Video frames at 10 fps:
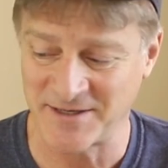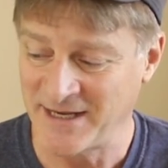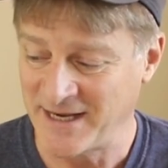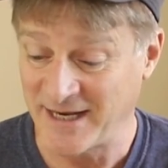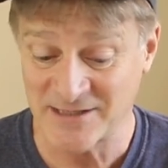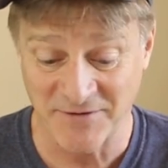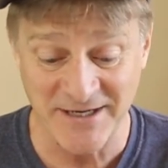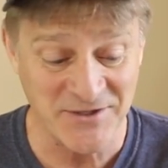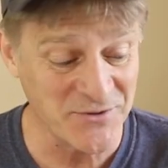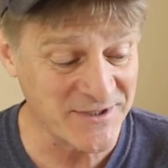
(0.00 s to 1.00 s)
And it's
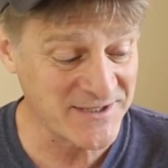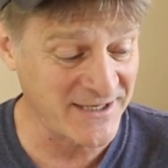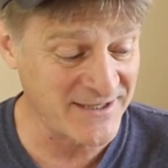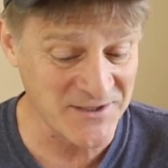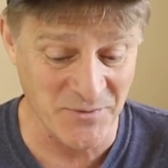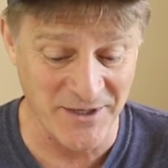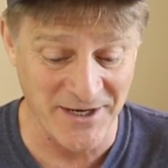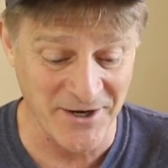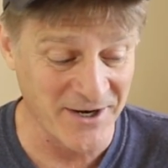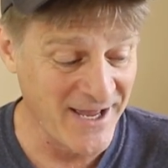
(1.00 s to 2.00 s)
funny, too, because at this one
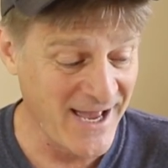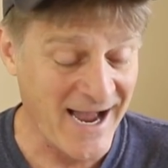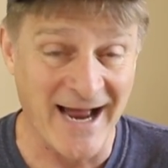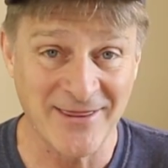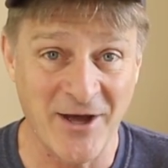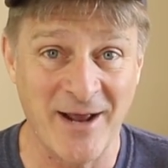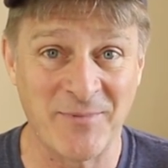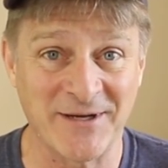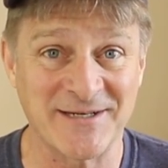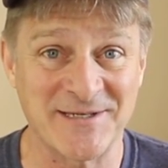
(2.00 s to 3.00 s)
here, I thought I'd
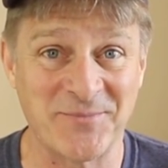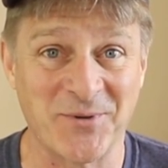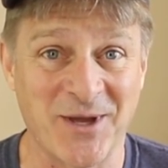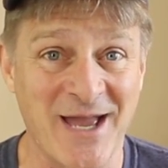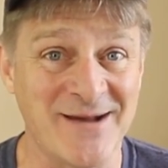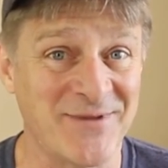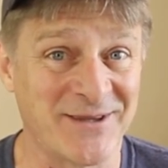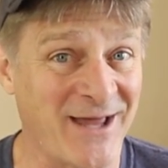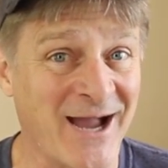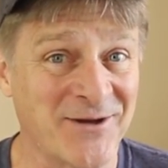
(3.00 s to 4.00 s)
pick a simple game
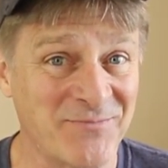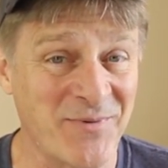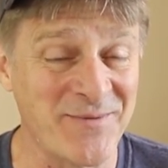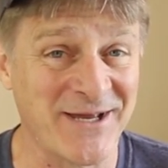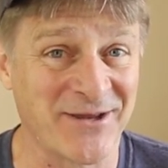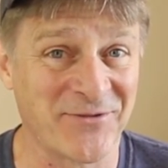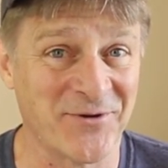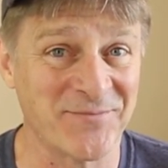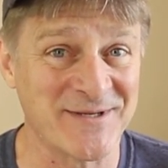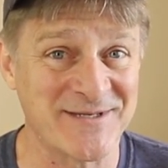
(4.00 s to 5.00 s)
that I could maybe get through
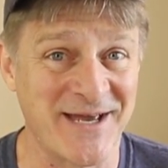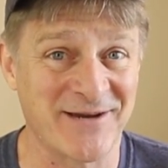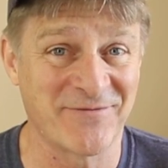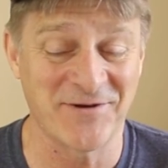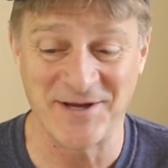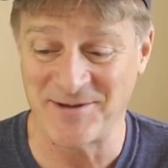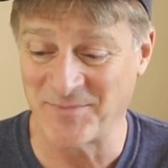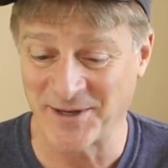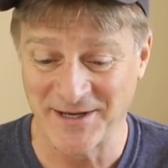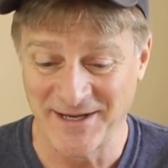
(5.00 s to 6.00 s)
it mistake free, but